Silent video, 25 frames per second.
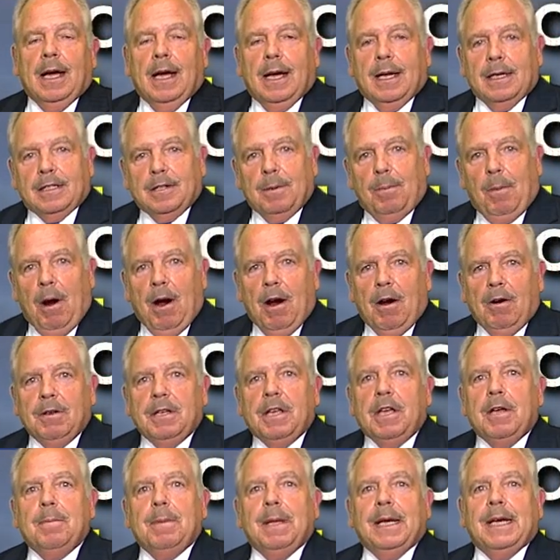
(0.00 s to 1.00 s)
uh, tomorrow
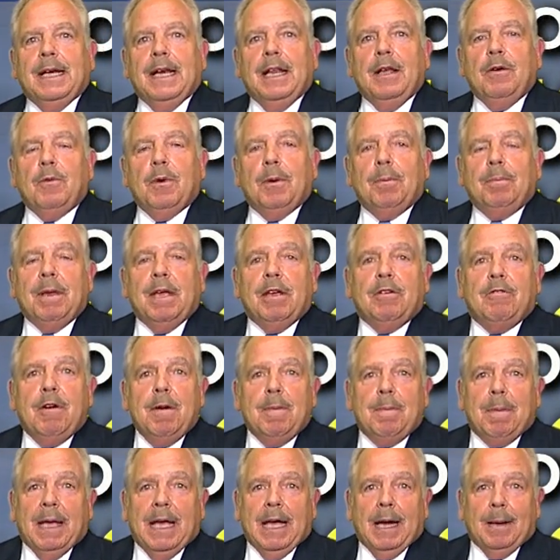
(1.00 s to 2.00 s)
humidity will be
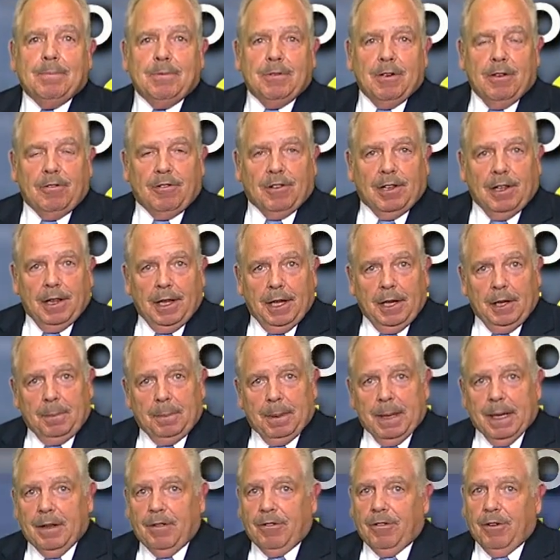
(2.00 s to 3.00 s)
creeping up just a little
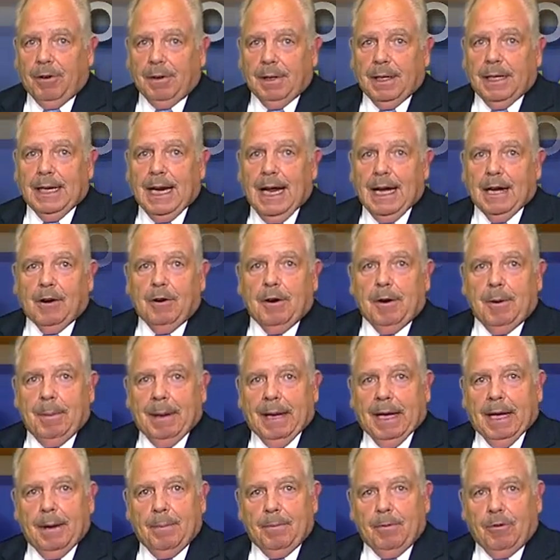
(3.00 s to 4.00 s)
bit. Certainly not going to
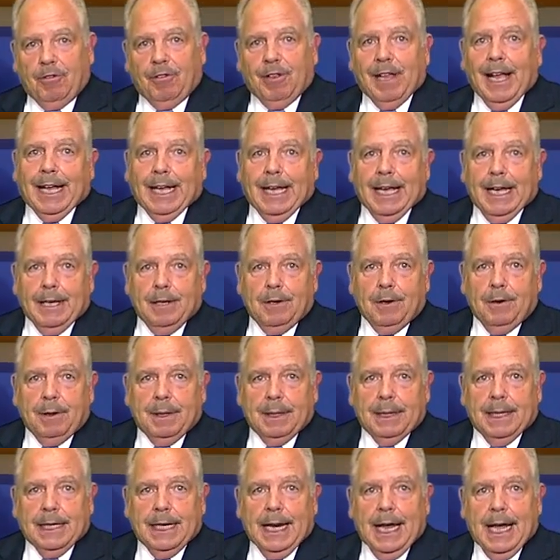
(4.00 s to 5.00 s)
become sticky
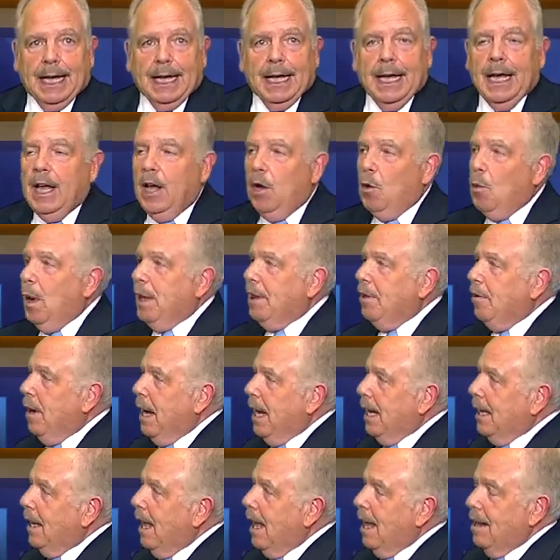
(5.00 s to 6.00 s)
during the day. Weather
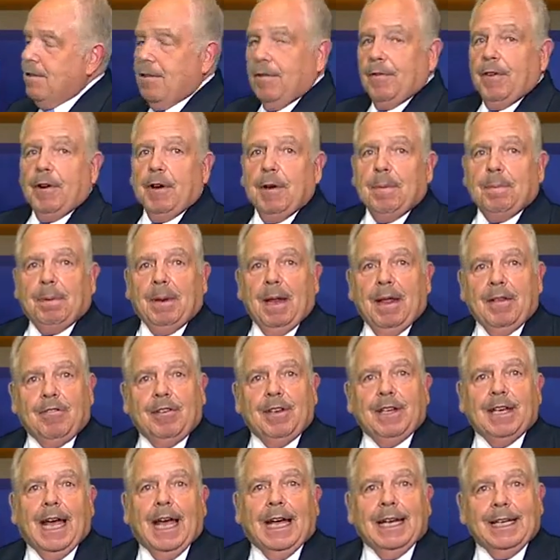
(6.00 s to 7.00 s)
headlines: a very
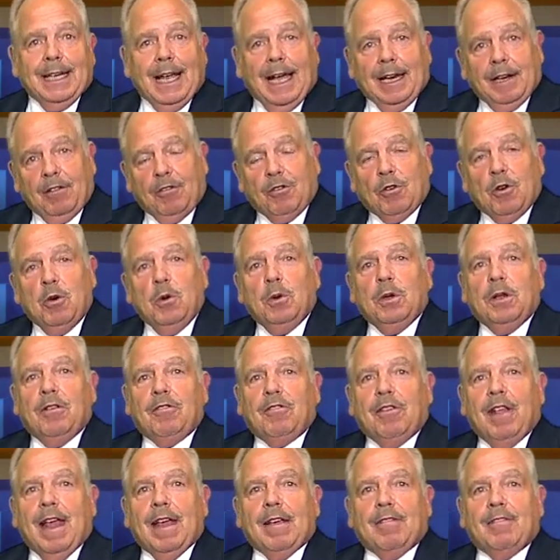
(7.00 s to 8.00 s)
pleasant night, not as cool as
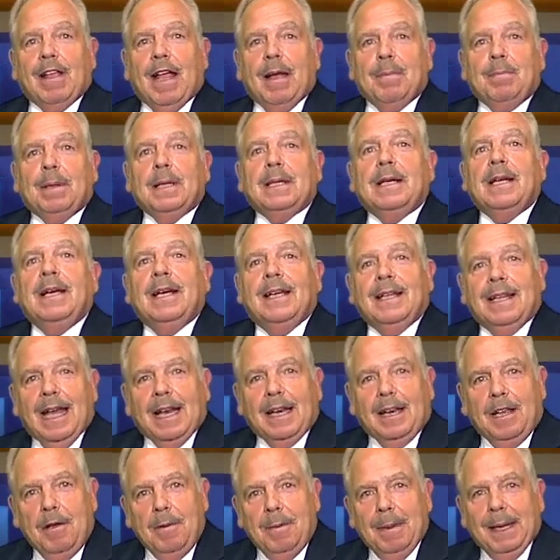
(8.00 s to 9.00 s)
last night, but
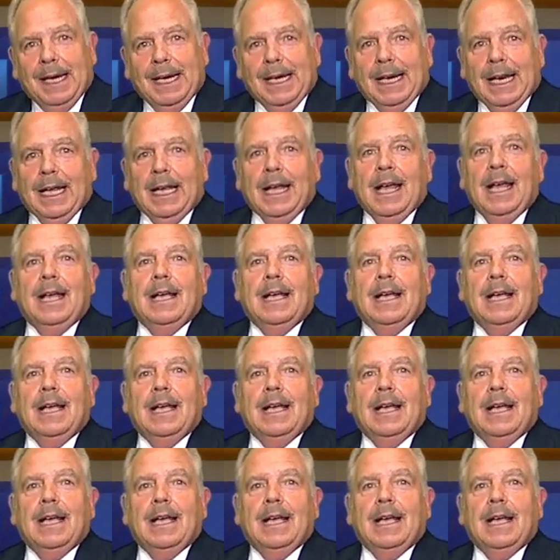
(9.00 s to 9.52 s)
that humidity